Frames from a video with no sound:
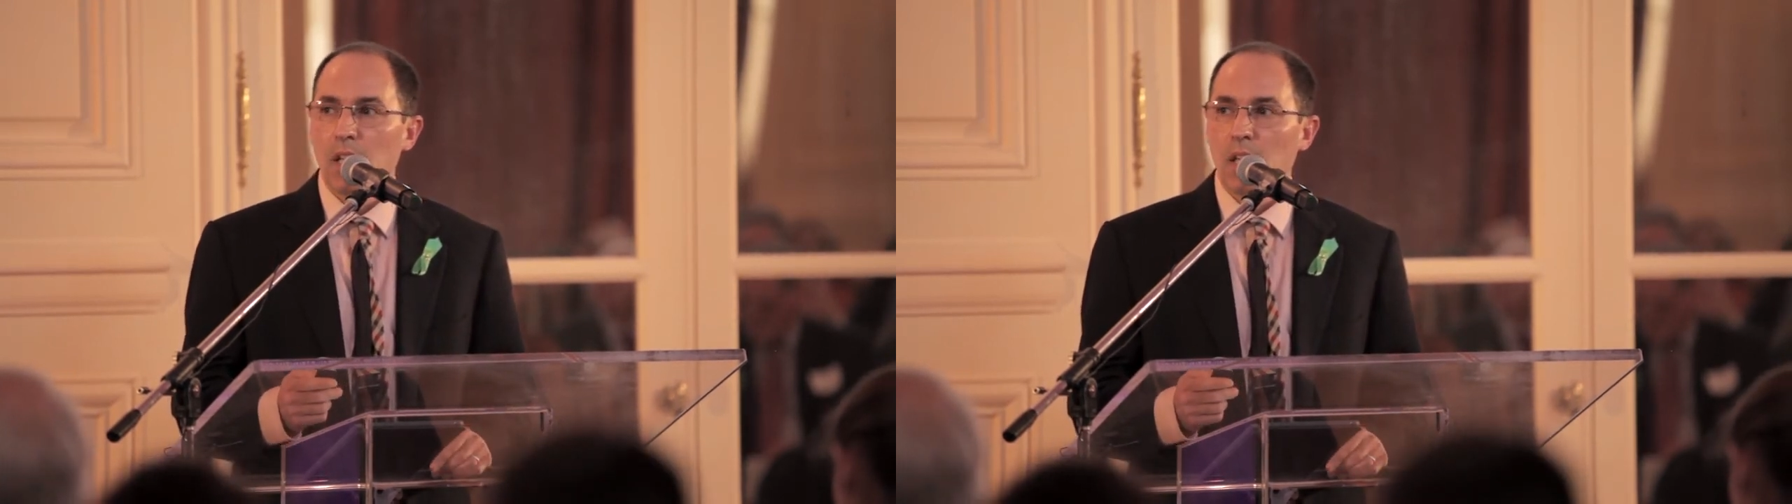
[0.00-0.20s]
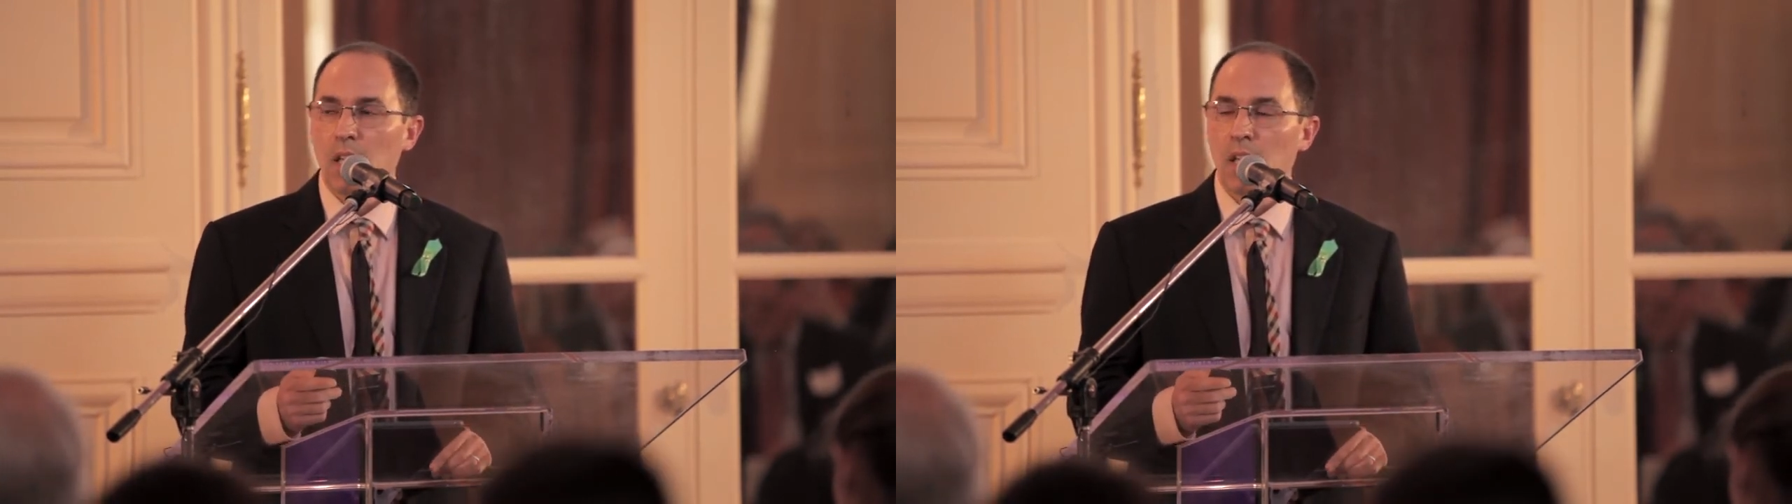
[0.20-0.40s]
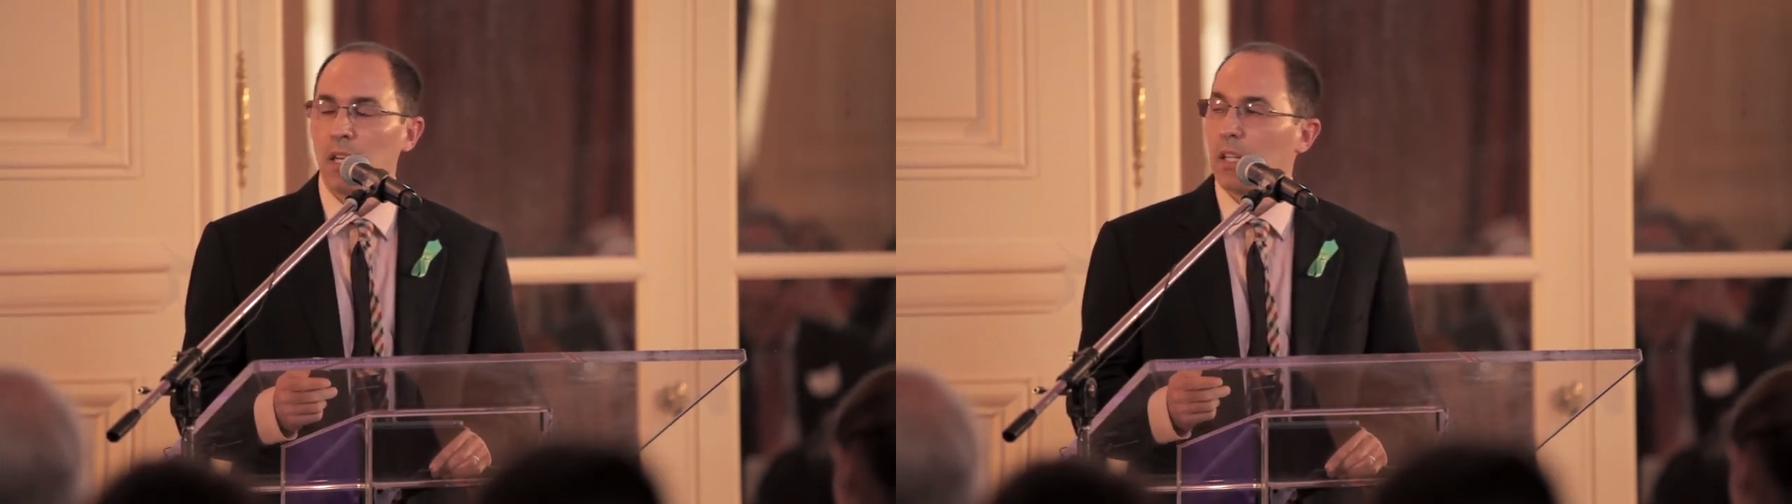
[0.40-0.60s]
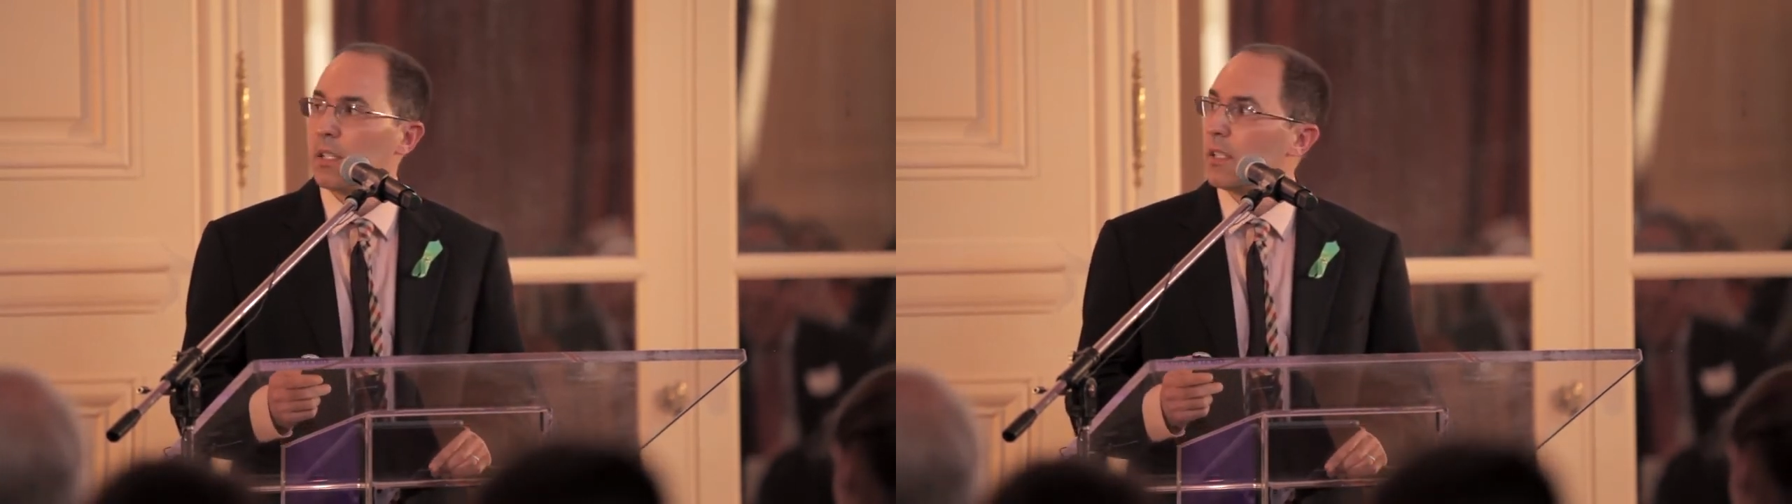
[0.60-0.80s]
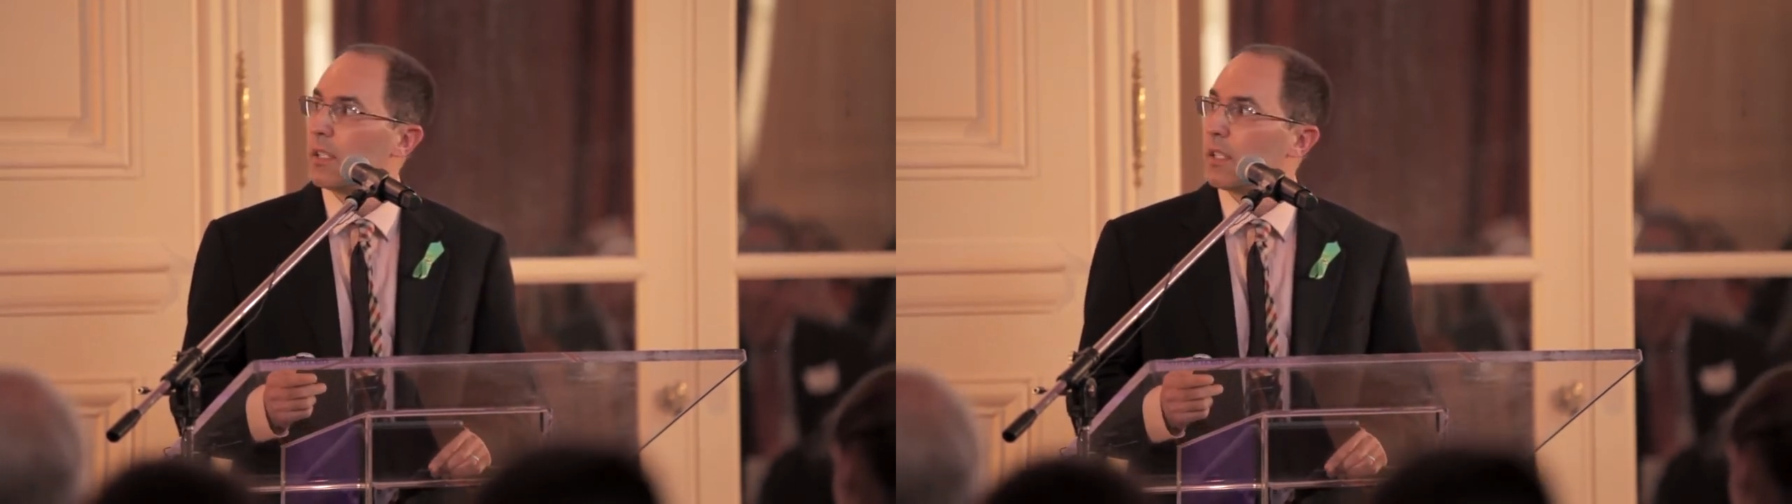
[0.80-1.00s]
And